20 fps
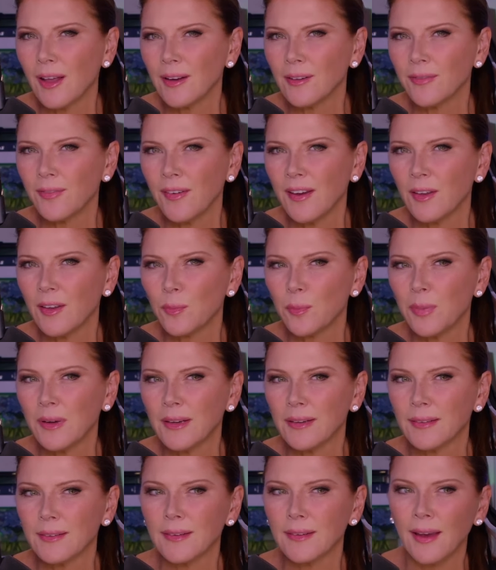faith
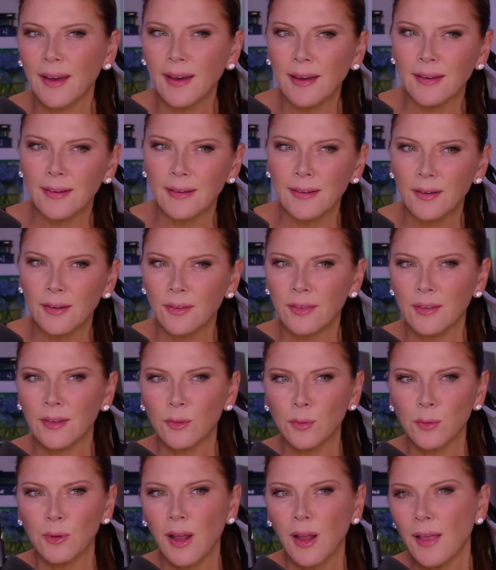because, hey, you know, things
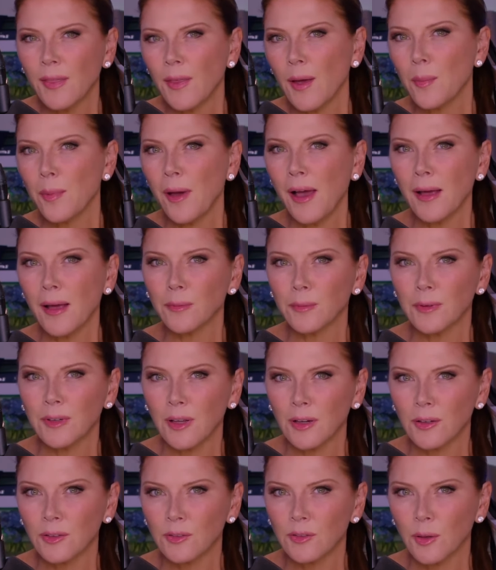were not that bad when
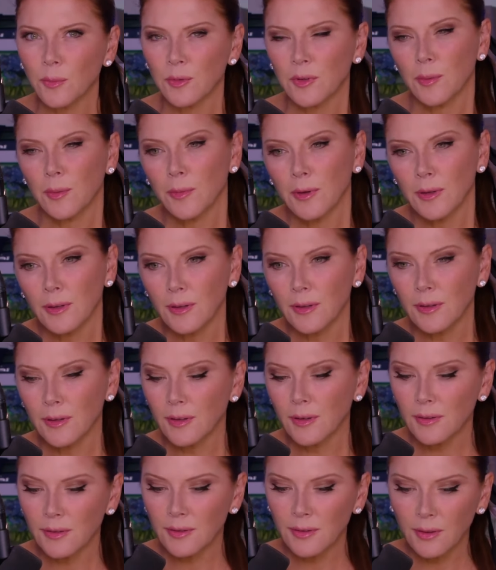Donald Trump was. I mean, he
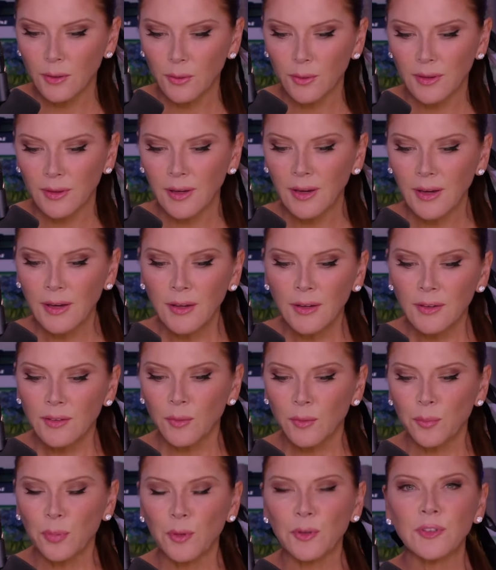had to deal with
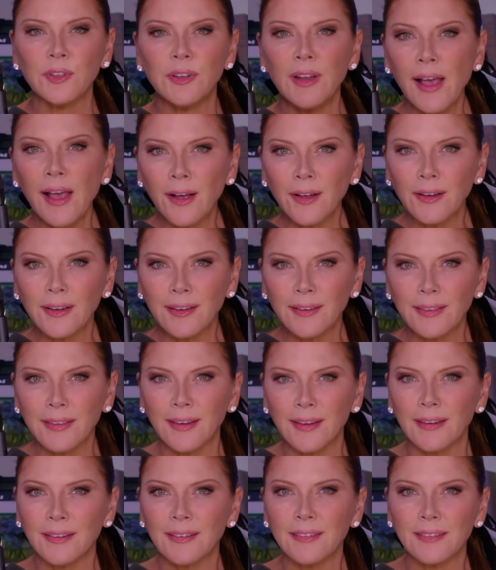some personality
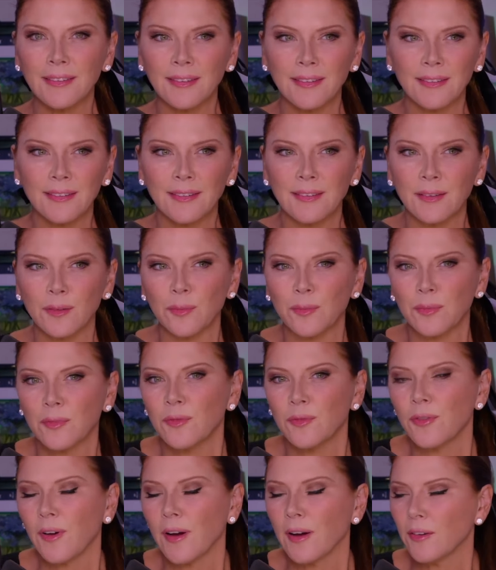things and some
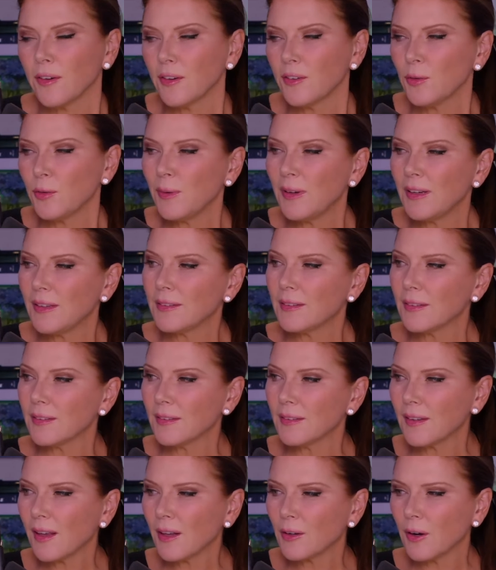fiery tweets,
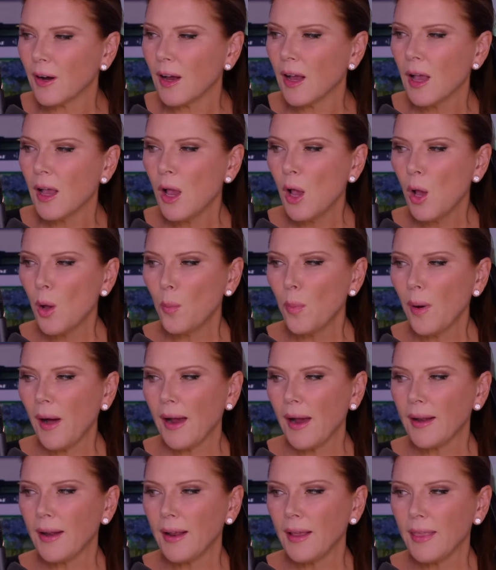etc.
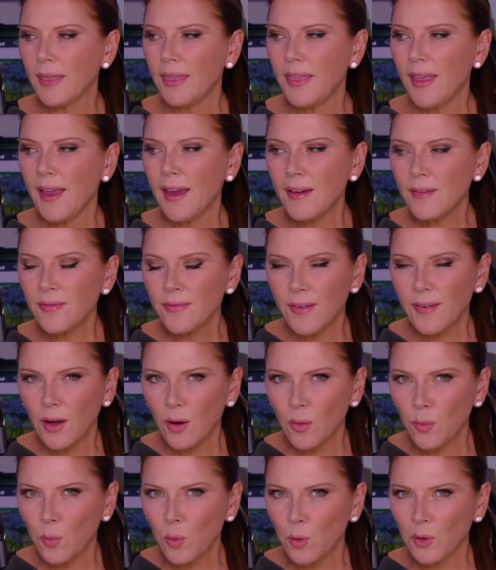But they
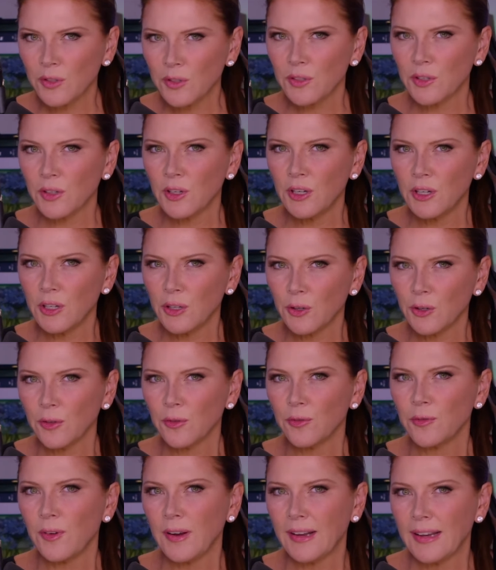felt more secure
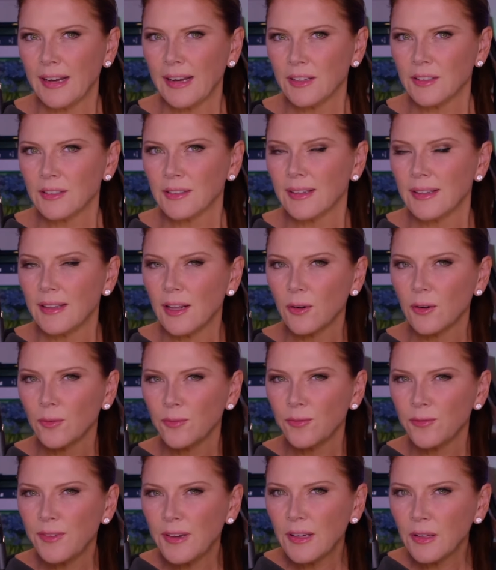financially. They don't
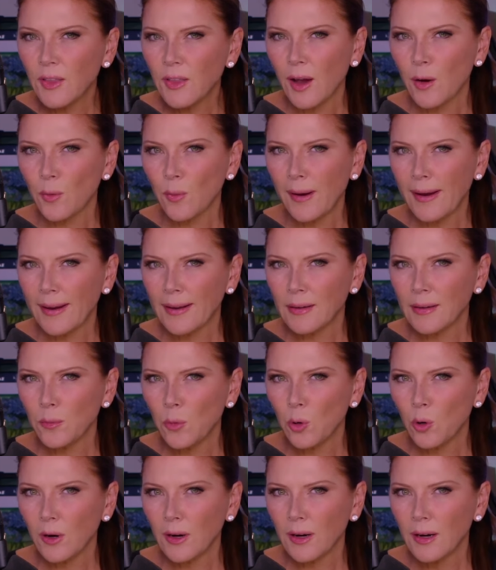feel that way anymore.